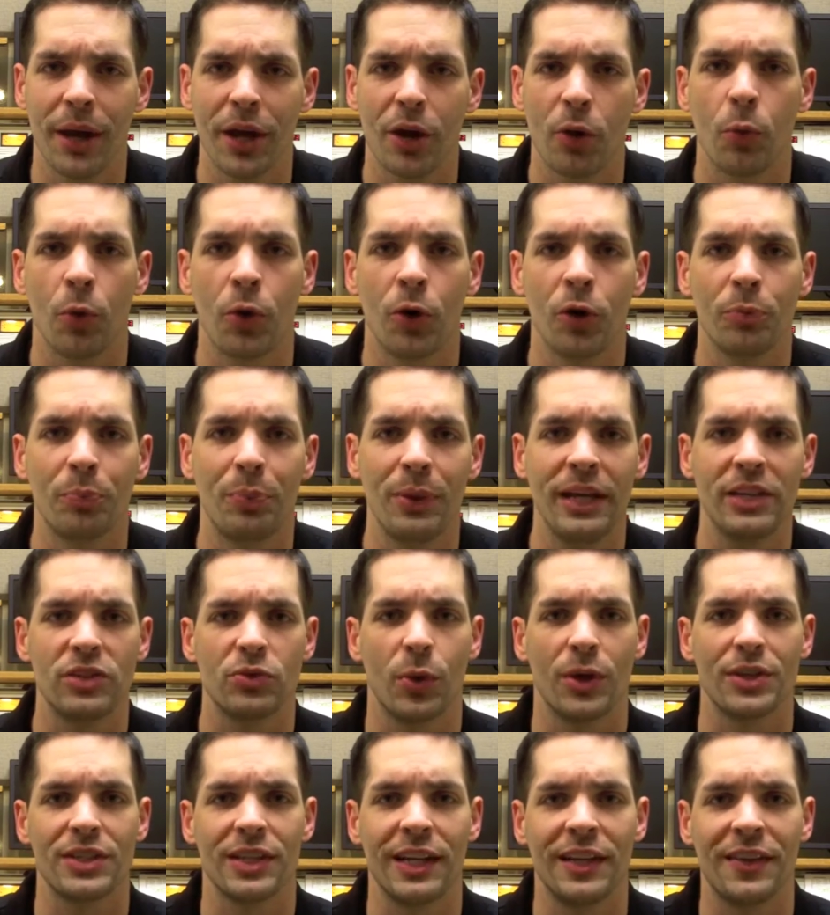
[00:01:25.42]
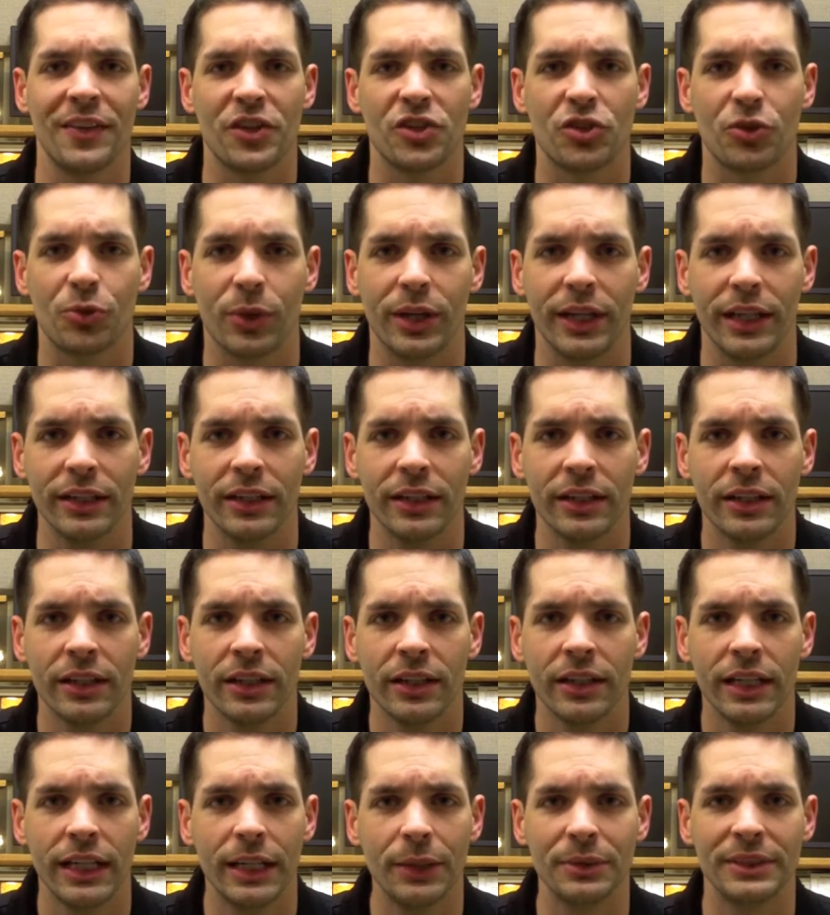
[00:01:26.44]
Metta World Peace wasn't in the street.
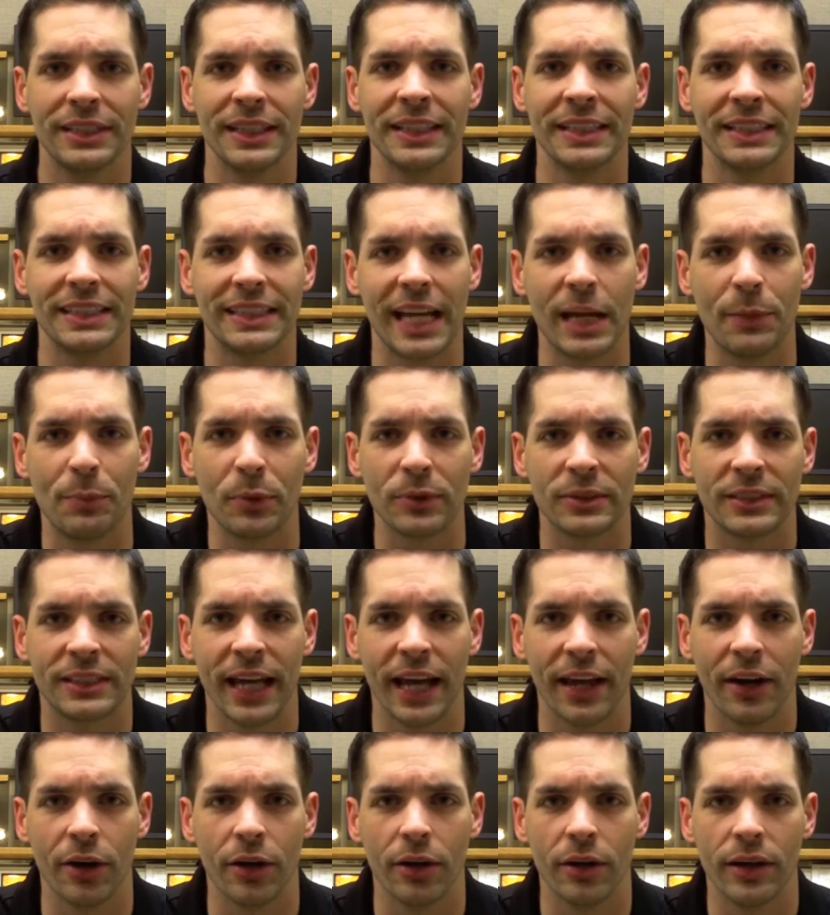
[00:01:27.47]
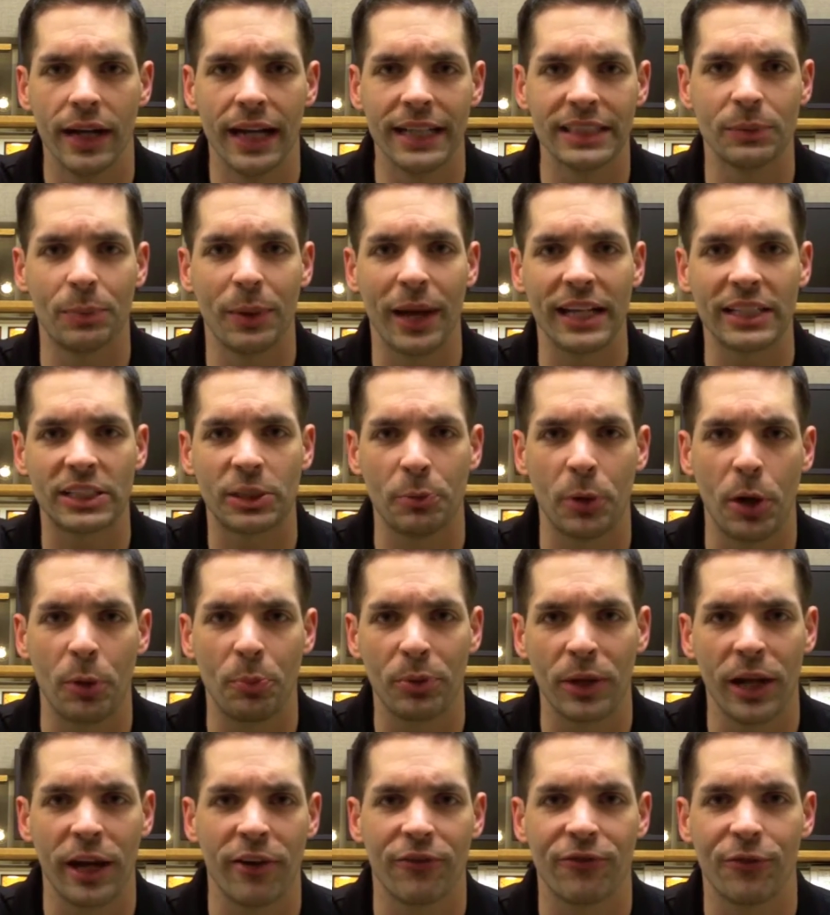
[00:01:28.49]
He was in the Staples Center as a basketball
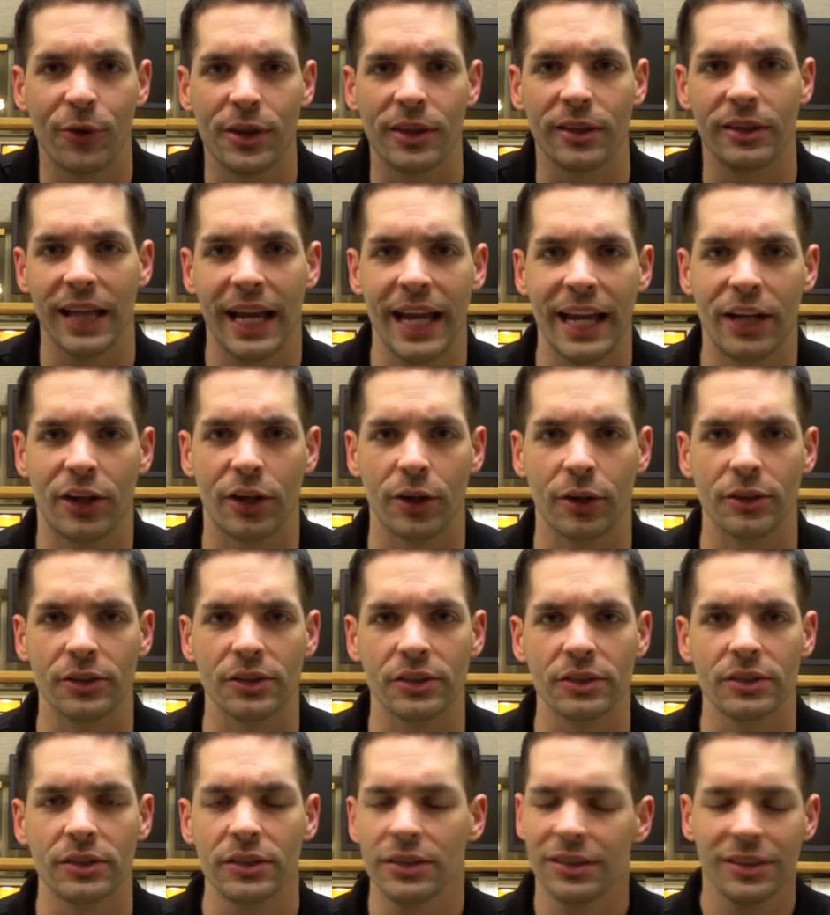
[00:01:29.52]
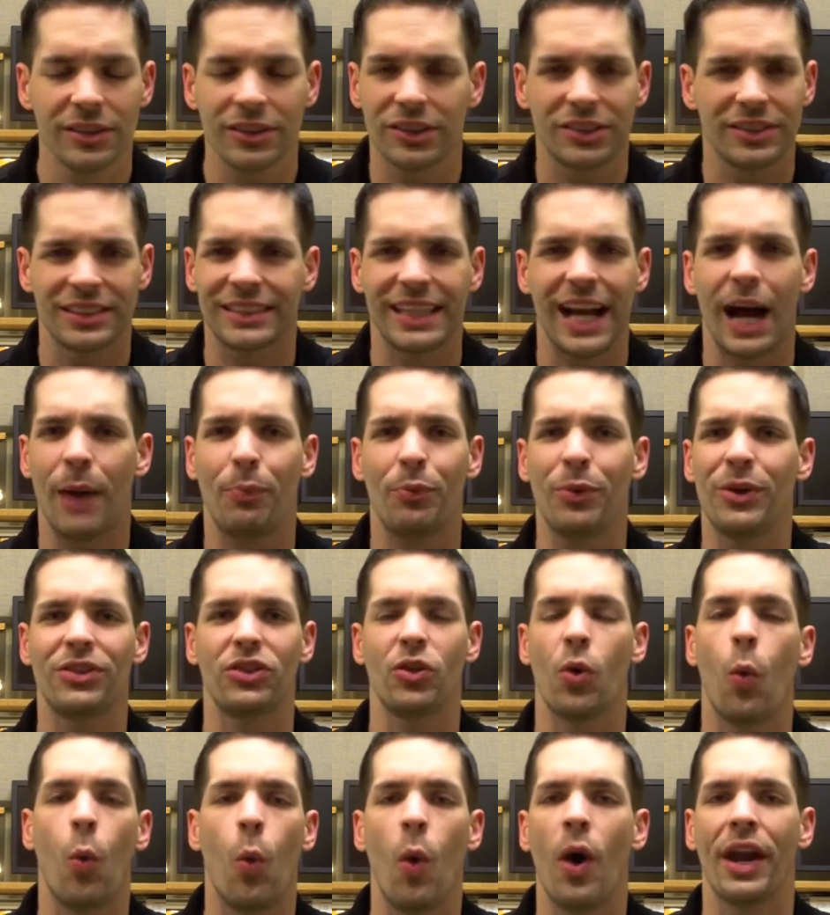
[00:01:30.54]
player for the Lakers. Stop with
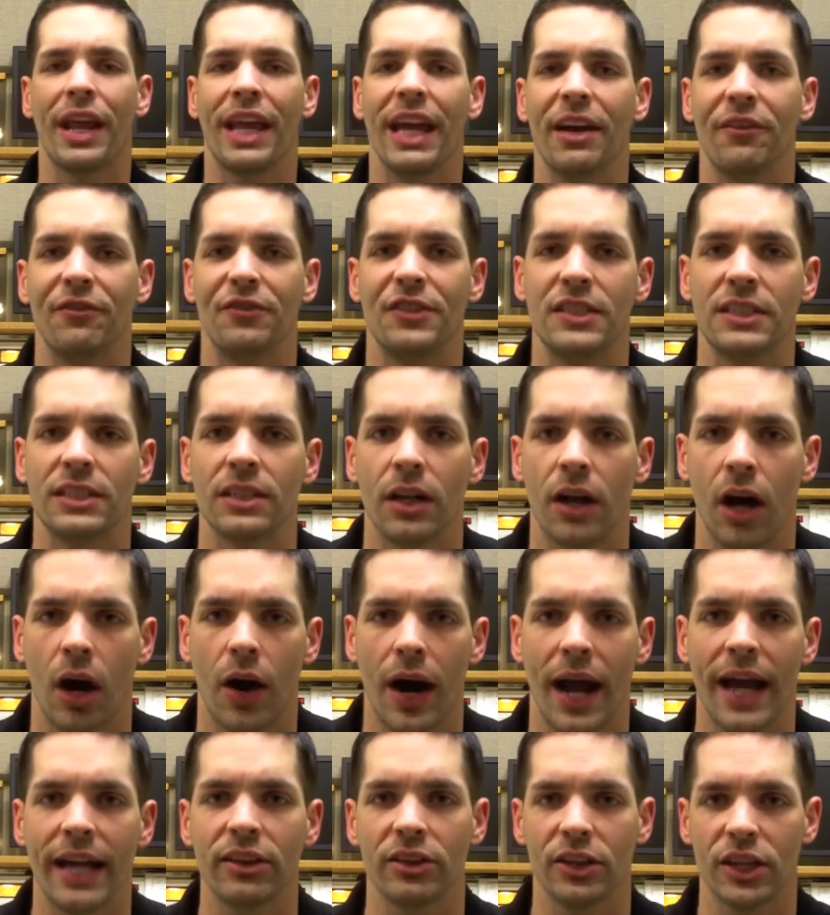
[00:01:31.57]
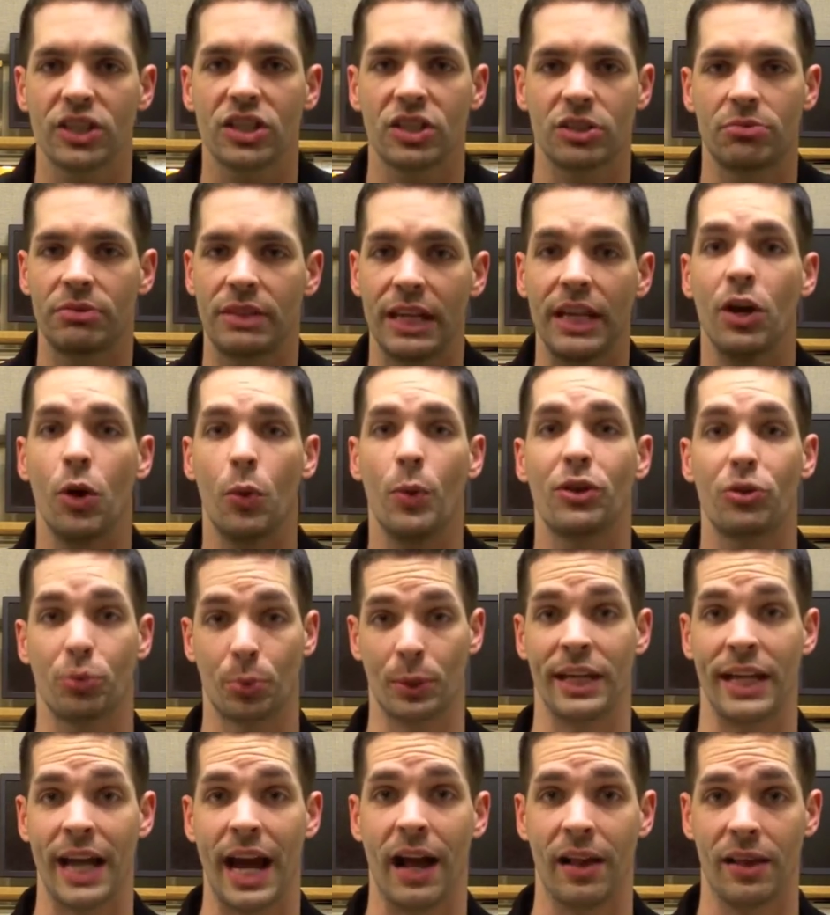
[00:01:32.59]
the what ifs, all right? Let's deal with
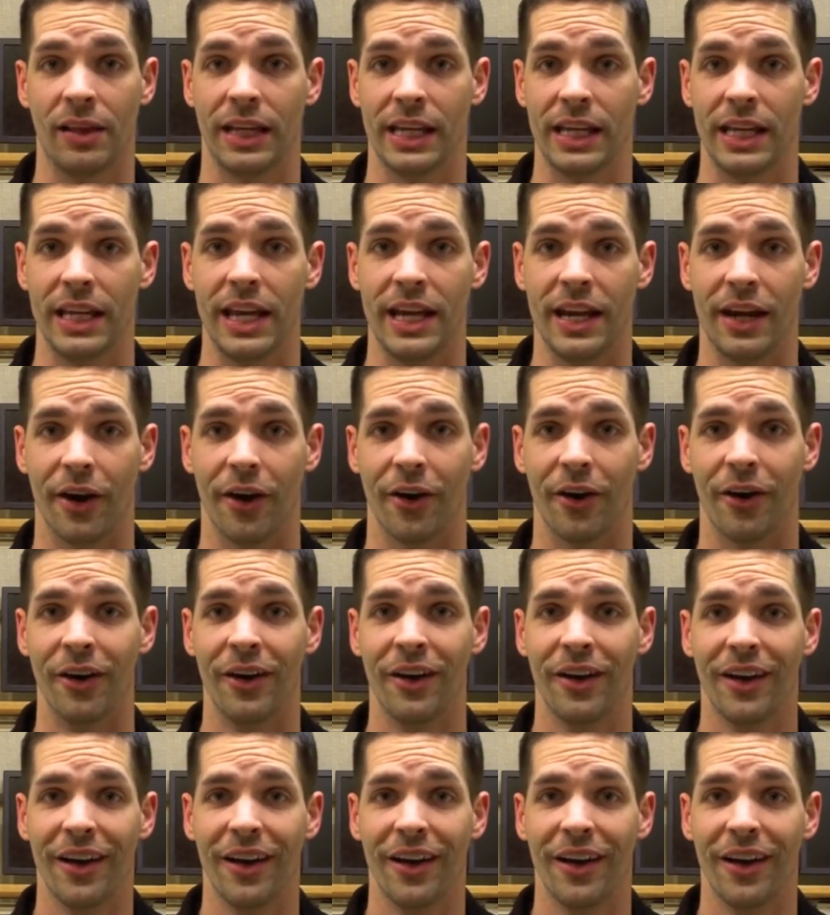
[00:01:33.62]
reality here.